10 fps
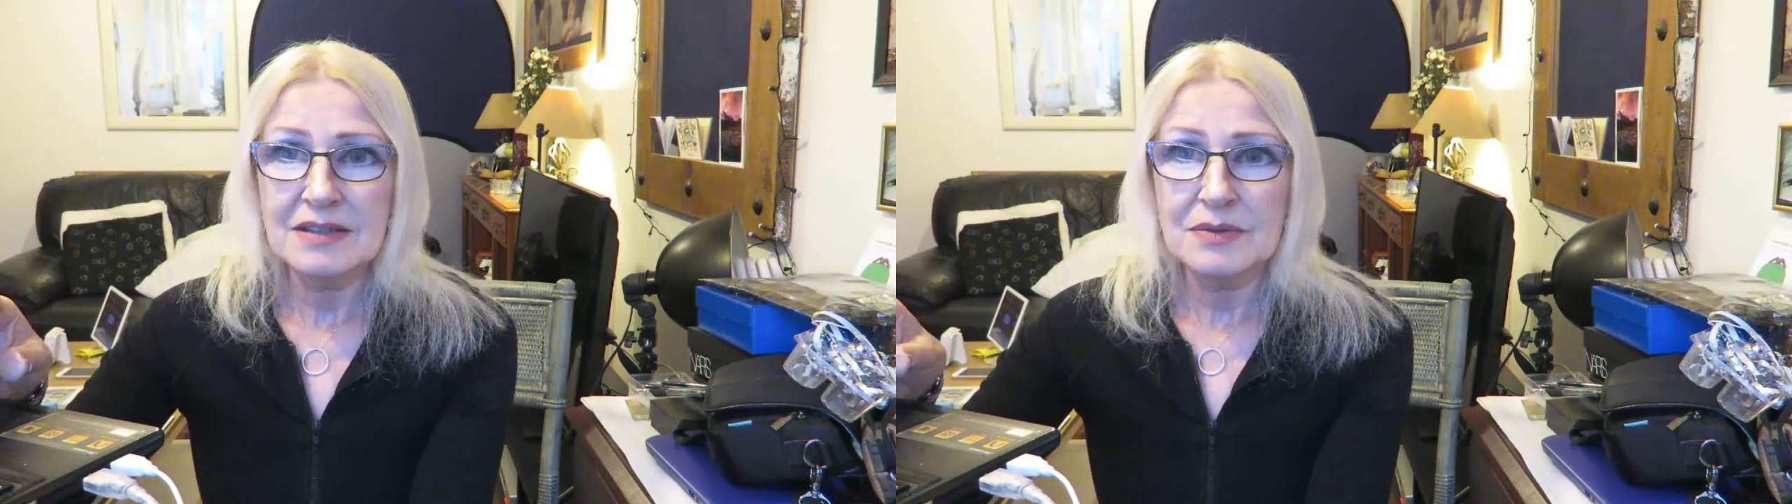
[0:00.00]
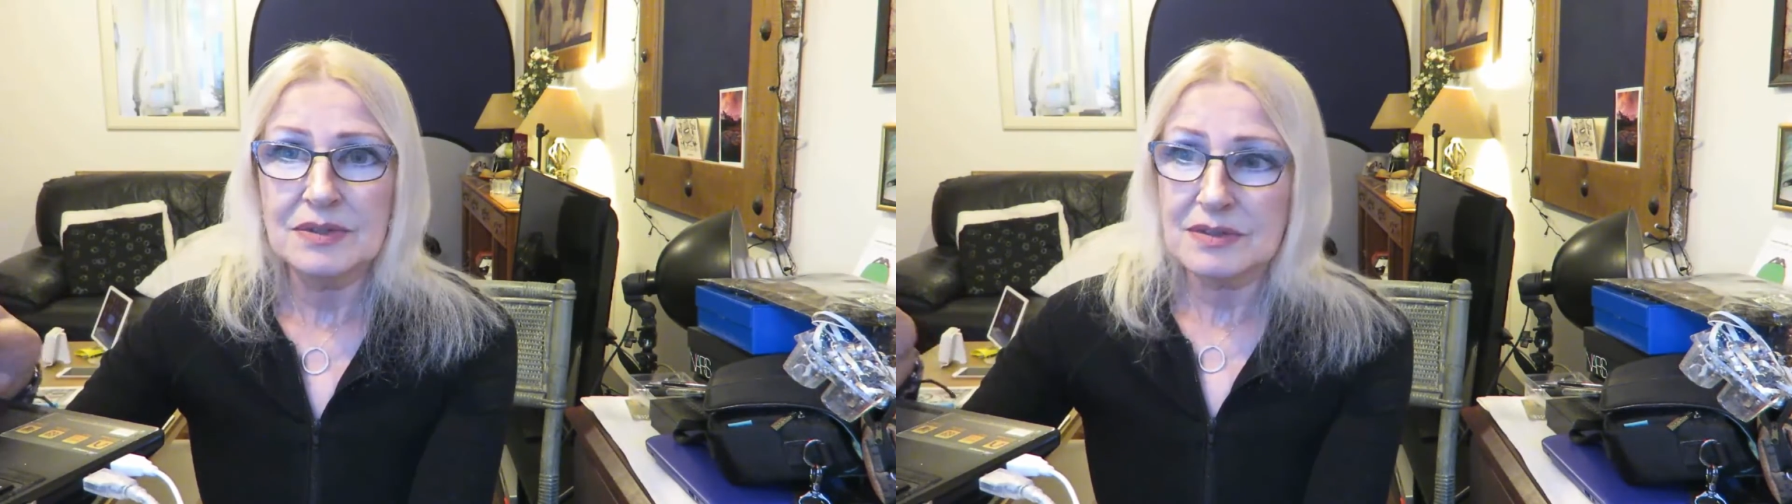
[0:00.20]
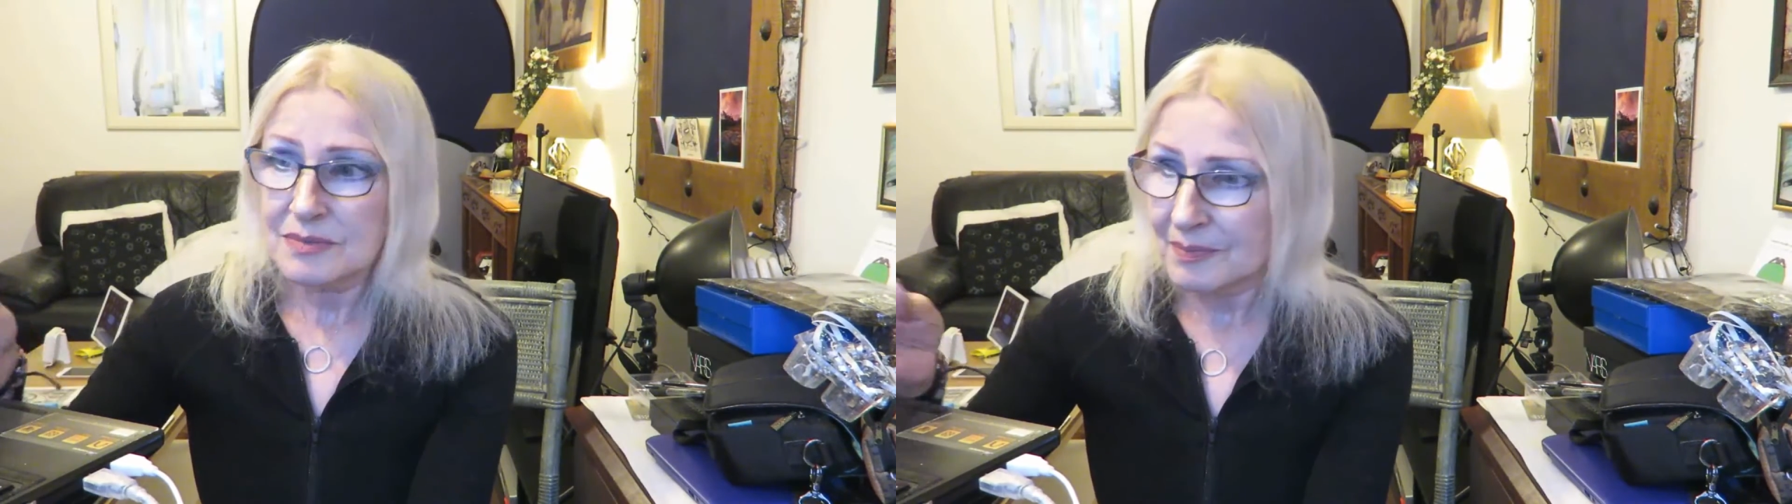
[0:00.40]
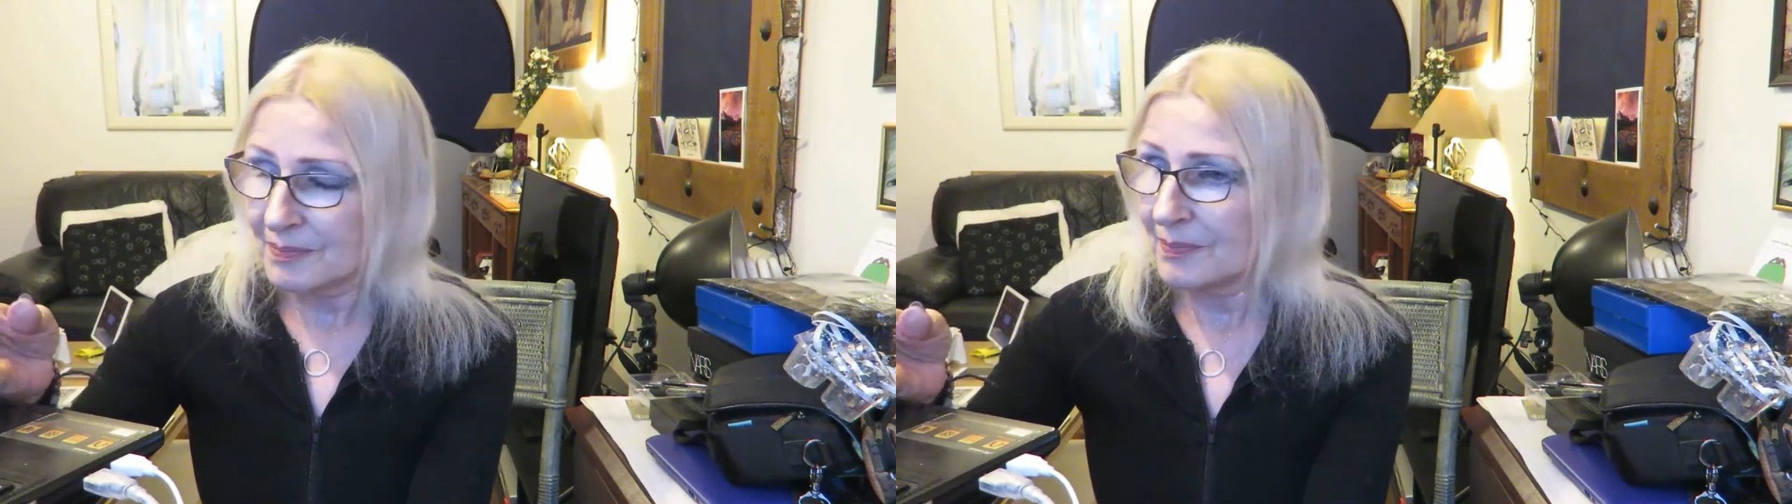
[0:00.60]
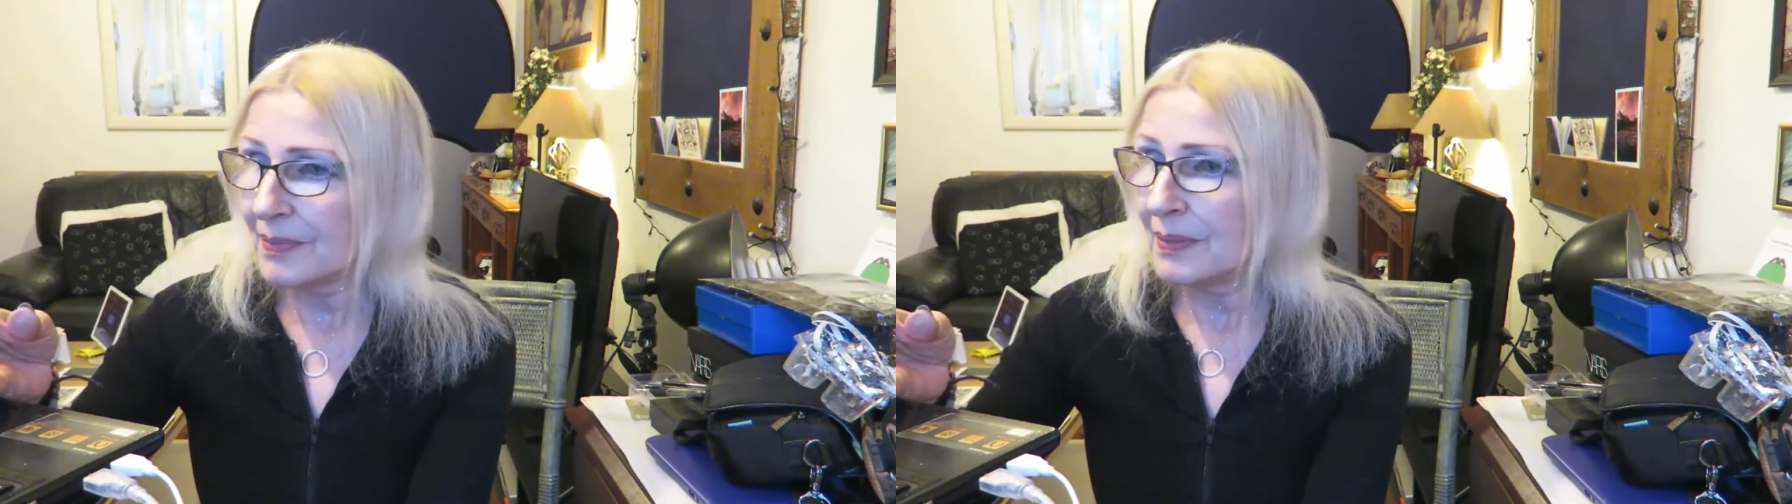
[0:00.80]
you will
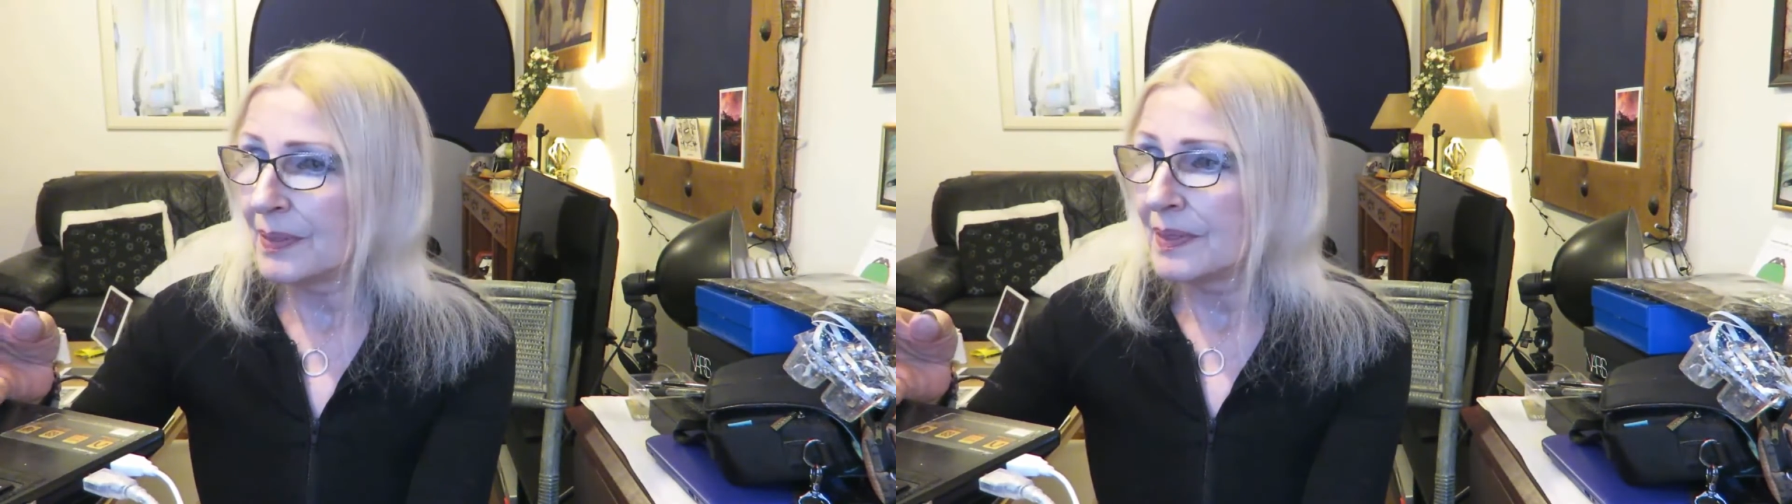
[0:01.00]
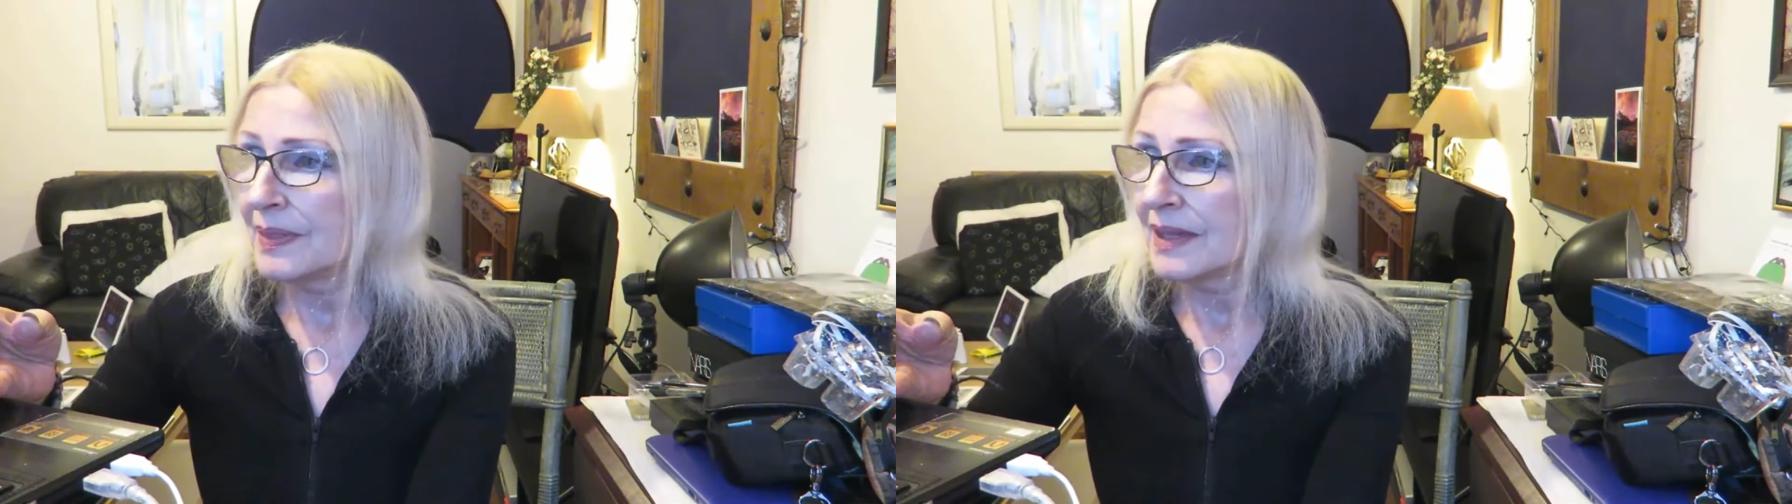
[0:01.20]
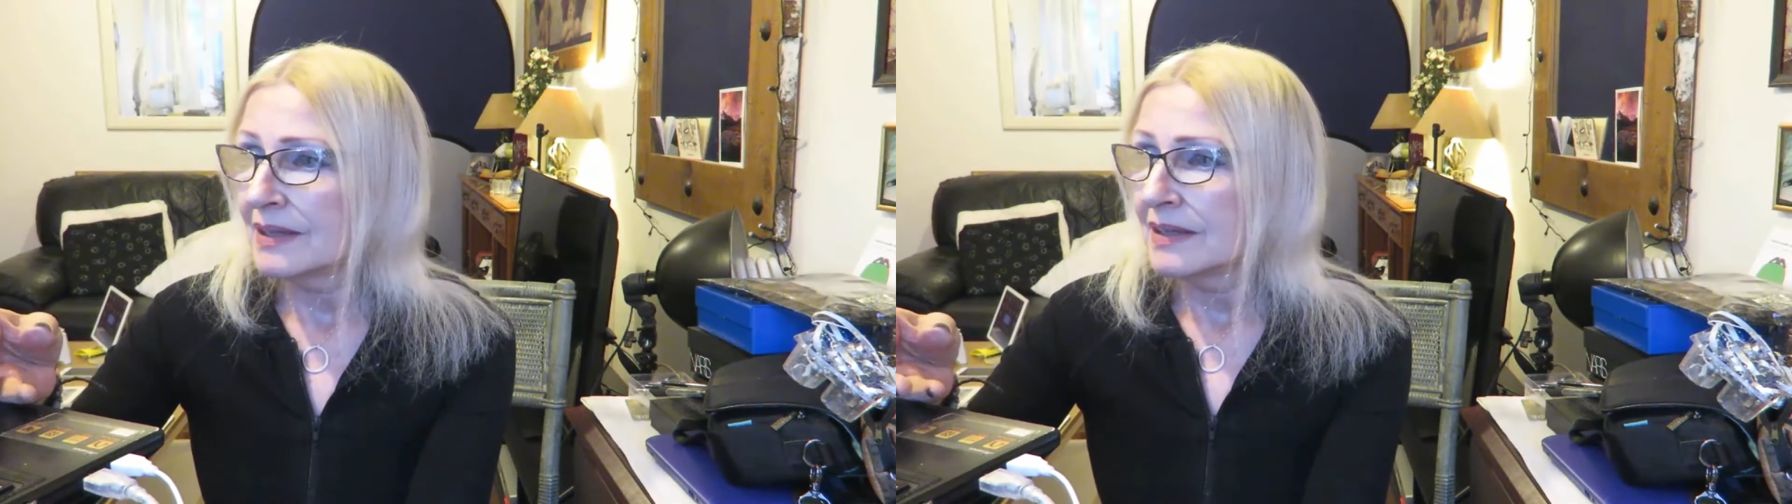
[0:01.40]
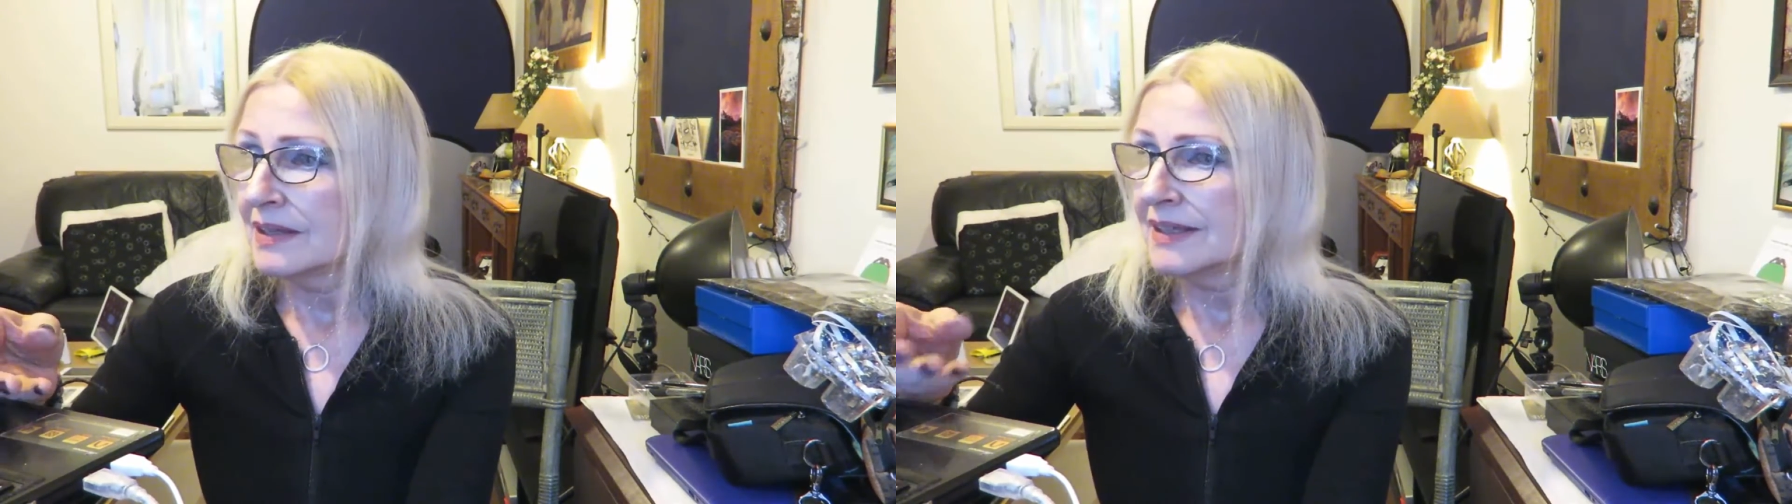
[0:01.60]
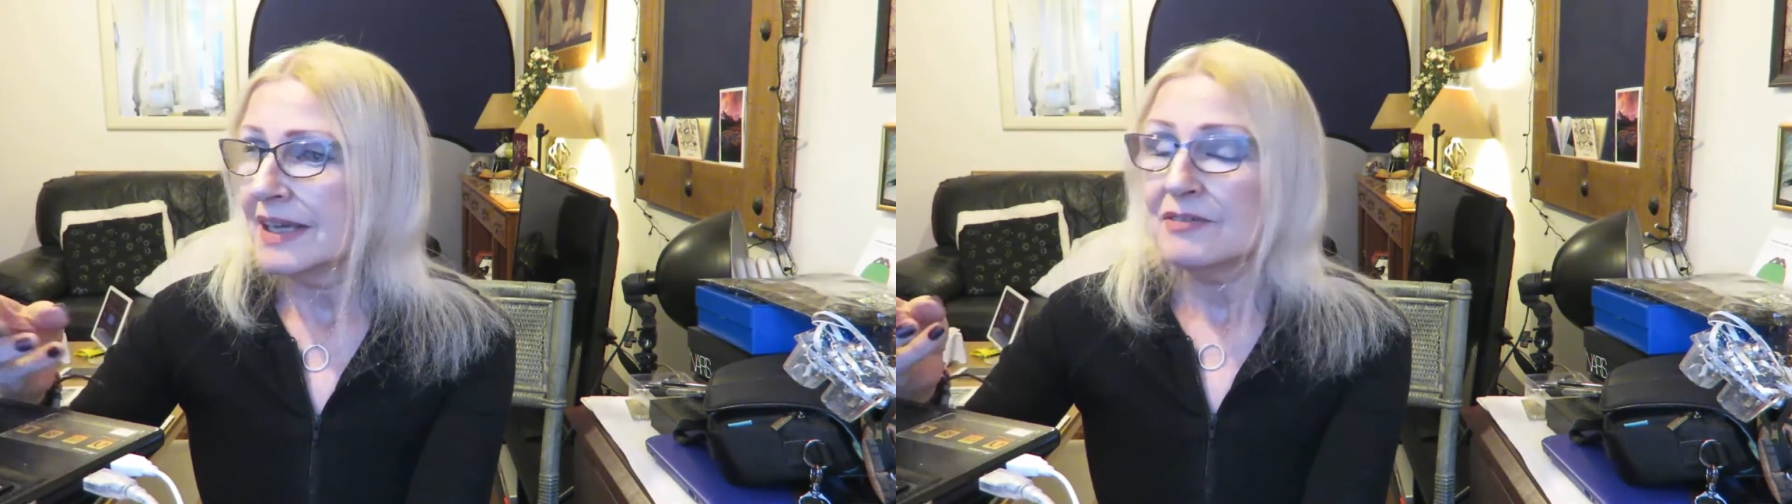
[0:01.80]

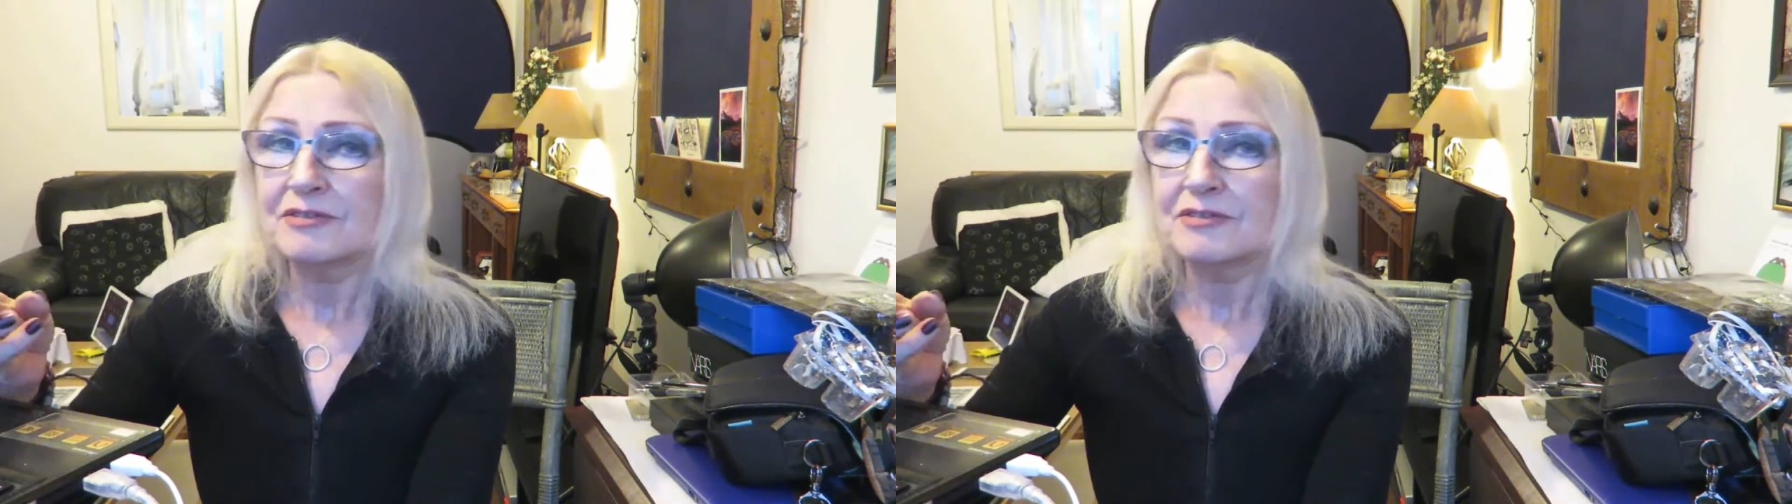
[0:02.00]
get